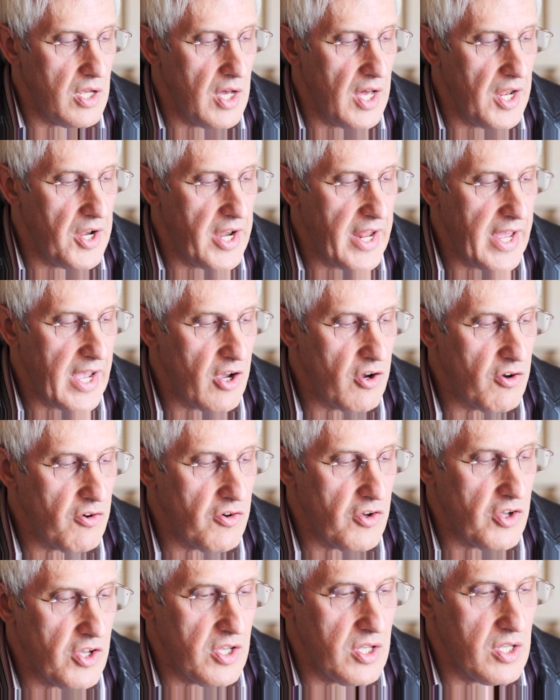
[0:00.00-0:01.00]
and now
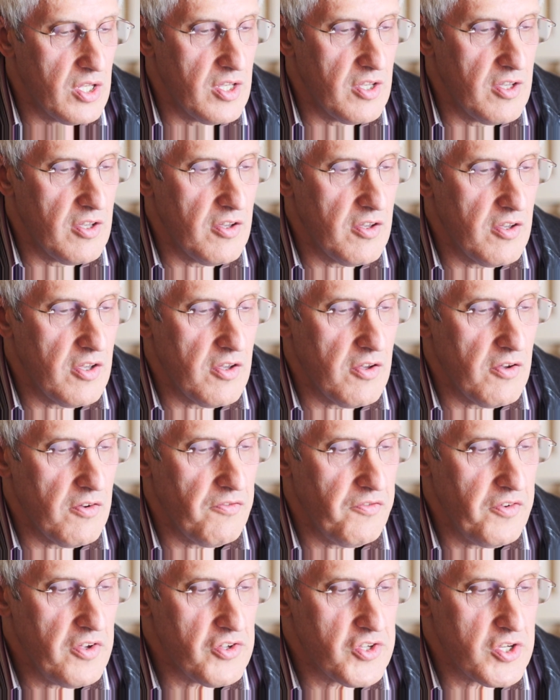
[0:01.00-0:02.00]

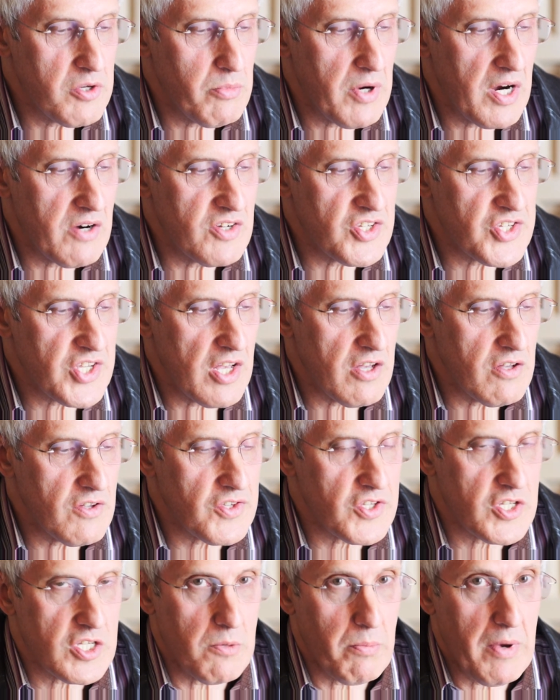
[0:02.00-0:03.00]
filter my
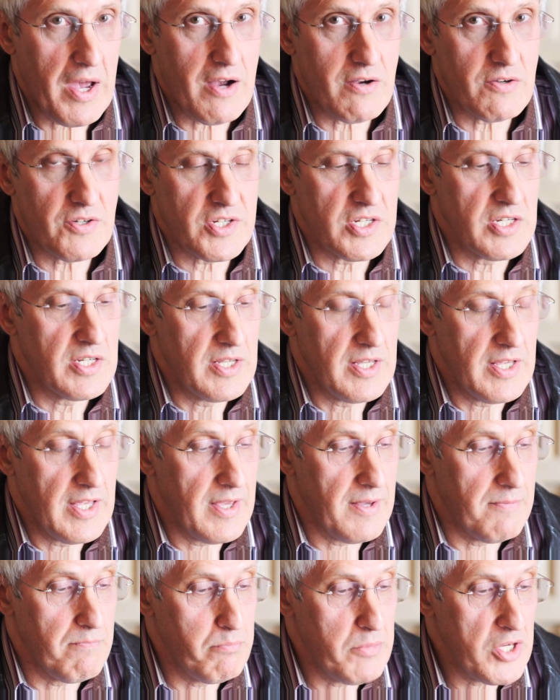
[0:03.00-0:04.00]
results about
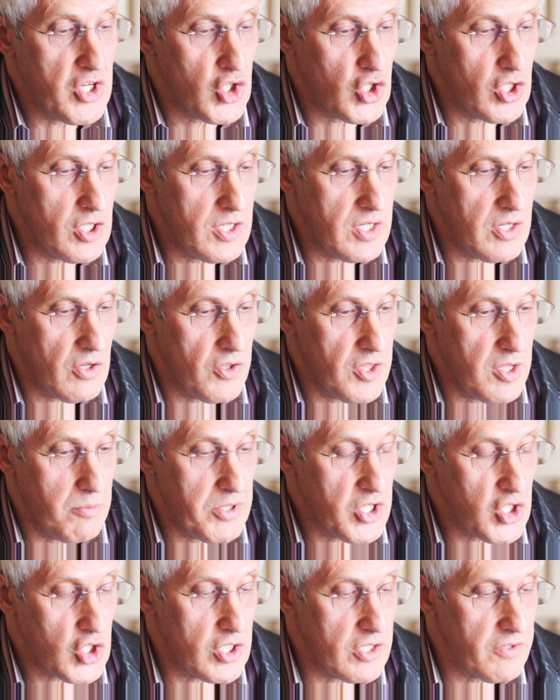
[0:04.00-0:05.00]
mission, on the
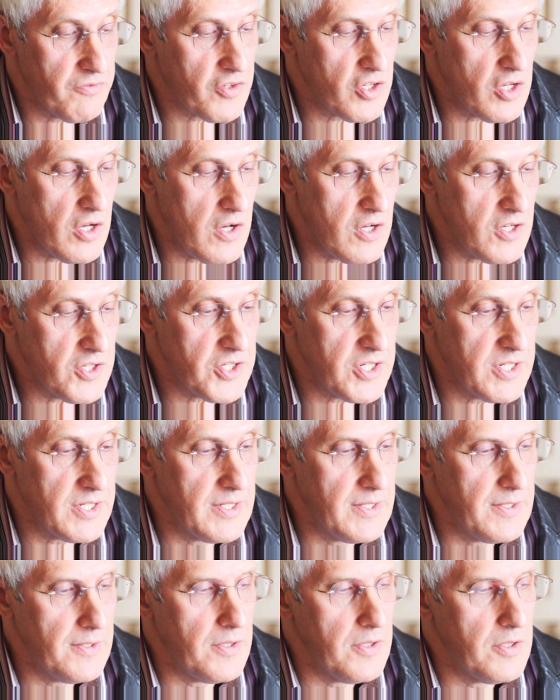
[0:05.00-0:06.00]
mission of God,
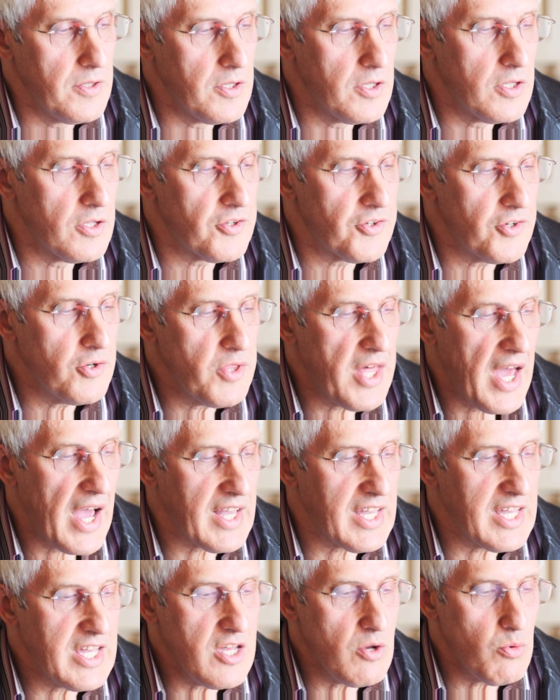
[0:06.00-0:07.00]
through
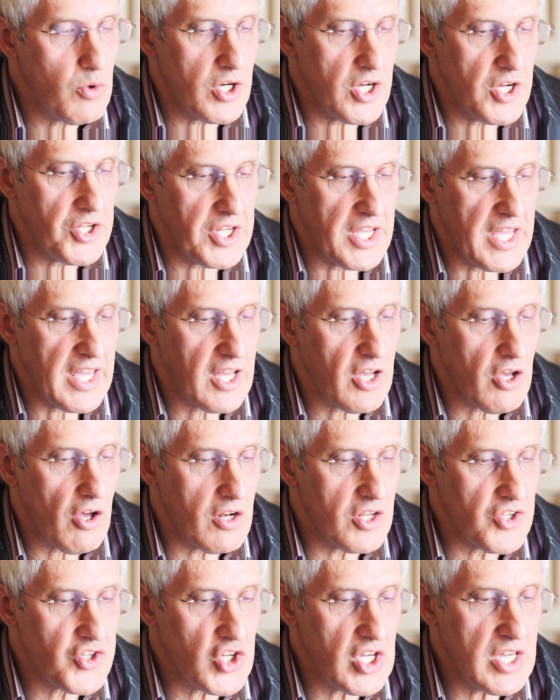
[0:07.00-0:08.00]
that keyword
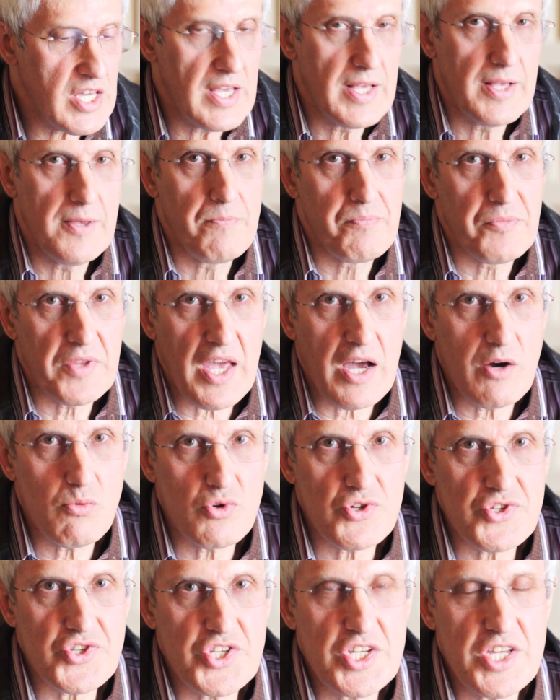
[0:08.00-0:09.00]
ecology, and
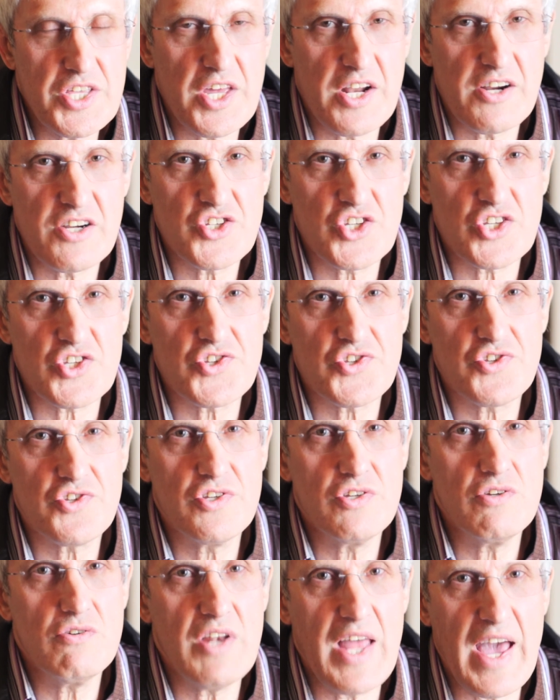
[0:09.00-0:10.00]
we'll see there are just
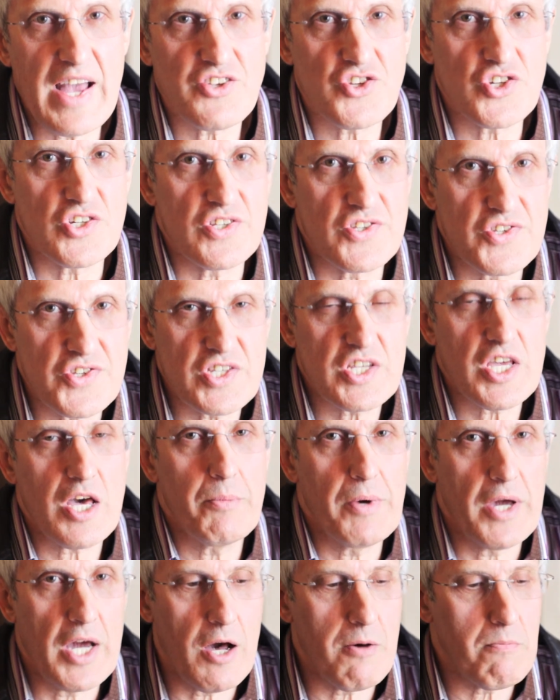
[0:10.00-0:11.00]
2 lectures
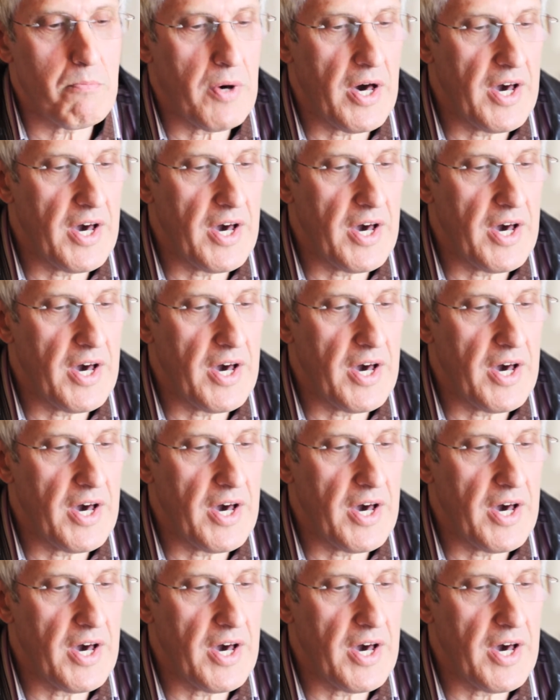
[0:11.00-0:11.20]
coming up